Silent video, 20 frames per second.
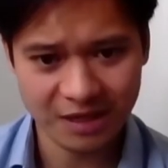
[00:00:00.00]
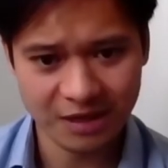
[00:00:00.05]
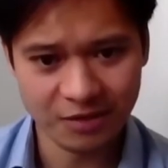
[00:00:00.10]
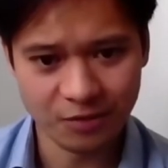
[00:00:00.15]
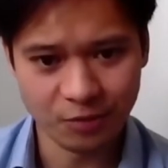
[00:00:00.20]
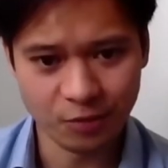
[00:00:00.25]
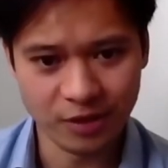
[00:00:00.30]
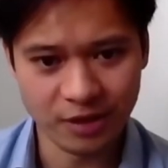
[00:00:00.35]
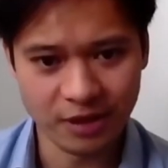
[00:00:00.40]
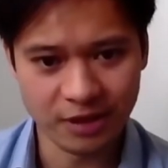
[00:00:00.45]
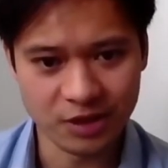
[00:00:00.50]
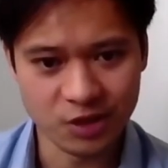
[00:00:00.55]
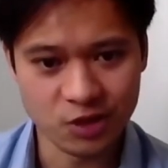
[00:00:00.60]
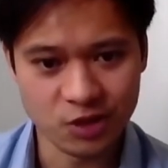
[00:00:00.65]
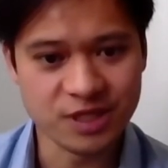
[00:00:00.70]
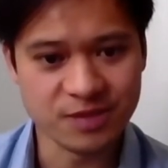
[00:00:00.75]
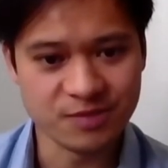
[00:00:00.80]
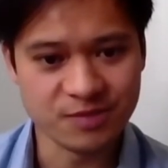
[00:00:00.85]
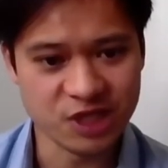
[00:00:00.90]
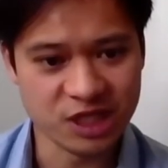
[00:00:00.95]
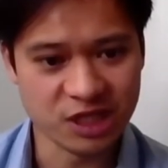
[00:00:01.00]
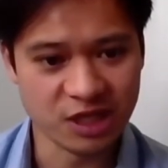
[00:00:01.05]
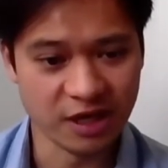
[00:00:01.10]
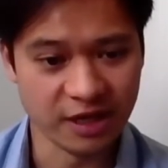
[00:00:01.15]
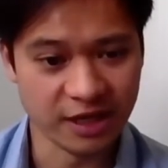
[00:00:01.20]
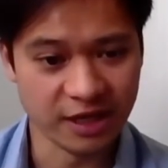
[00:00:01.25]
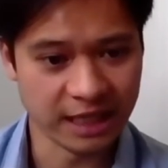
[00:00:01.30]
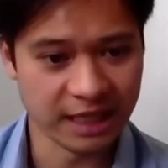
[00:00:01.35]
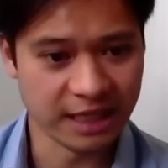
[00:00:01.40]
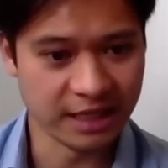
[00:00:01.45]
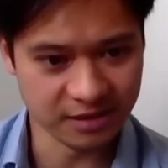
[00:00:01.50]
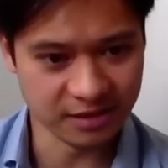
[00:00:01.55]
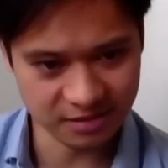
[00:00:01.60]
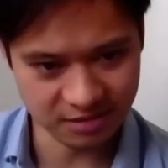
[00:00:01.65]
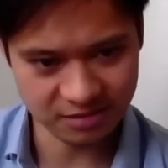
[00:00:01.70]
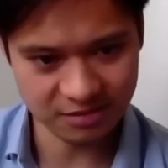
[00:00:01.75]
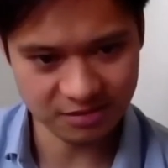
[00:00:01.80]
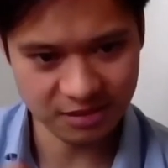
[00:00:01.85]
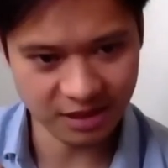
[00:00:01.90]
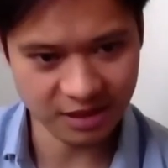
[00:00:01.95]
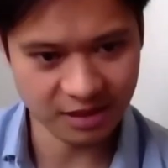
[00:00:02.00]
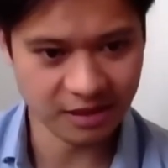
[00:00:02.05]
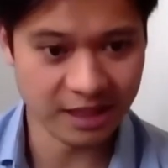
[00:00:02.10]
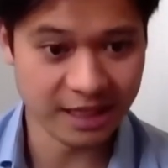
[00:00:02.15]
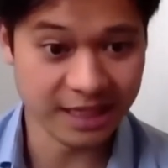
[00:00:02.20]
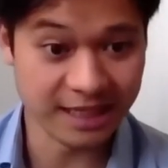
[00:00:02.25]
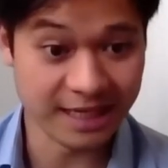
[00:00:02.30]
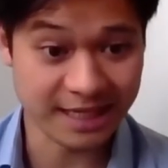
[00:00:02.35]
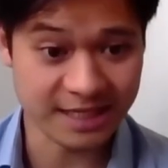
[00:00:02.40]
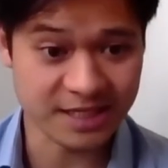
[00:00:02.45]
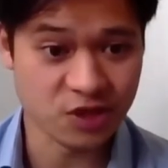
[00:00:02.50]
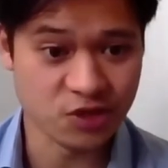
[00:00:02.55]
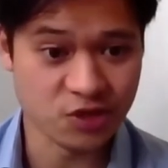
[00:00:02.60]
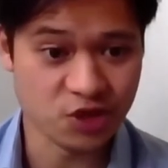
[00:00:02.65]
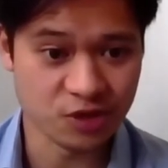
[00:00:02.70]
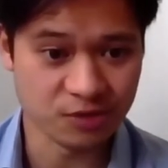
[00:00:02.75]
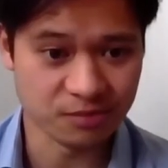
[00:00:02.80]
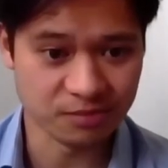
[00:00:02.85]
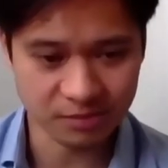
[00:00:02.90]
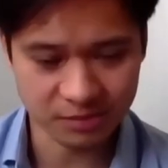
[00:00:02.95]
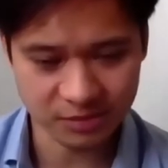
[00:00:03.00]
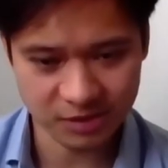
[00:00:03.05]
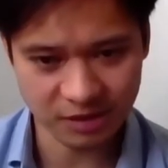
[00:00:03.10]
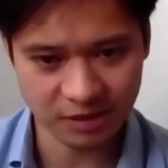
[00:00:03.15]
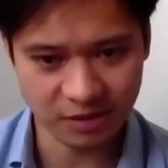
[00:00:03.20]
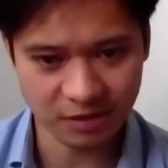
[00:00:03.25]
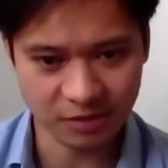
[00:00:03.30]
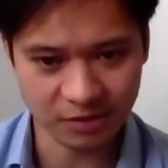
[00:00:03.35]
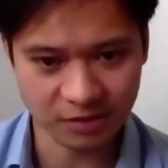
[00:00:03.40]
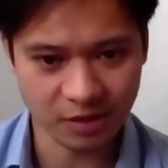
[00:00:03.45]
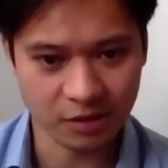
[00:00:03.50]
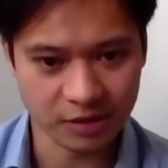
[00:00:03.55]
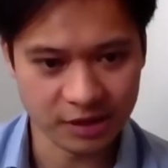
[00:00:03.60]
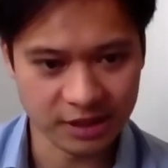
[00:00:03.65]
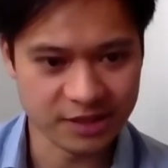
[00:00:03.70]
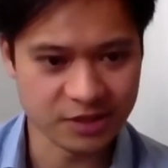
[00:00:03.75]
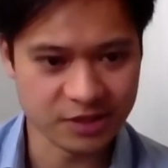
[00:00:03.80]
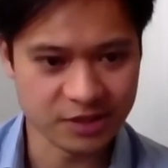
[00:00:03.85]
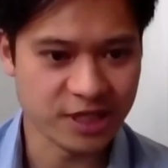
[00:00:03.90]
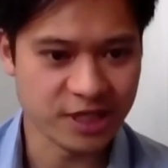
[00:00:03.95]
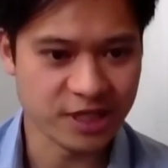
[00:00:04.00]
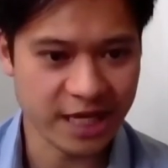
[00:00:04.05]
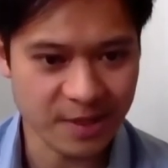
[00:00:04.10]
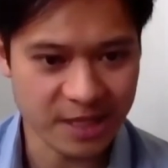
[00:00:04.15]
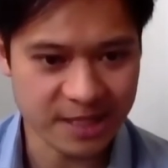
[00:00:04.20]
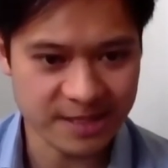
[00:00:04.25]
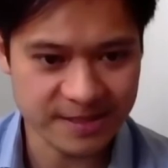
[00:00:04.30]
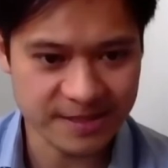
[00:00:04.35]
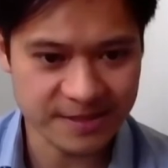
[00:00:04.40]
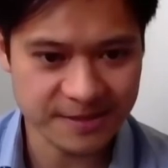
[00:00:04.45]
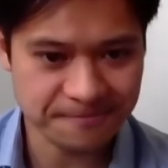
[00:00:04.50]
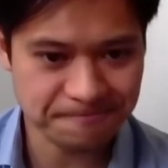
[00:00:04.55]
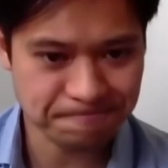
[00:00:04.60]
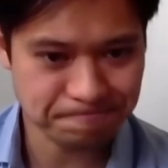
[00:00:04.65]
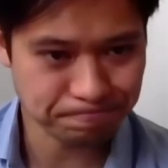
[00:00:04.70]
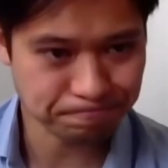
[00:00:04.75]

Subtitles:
with using machine learning in execution on an intraday basis.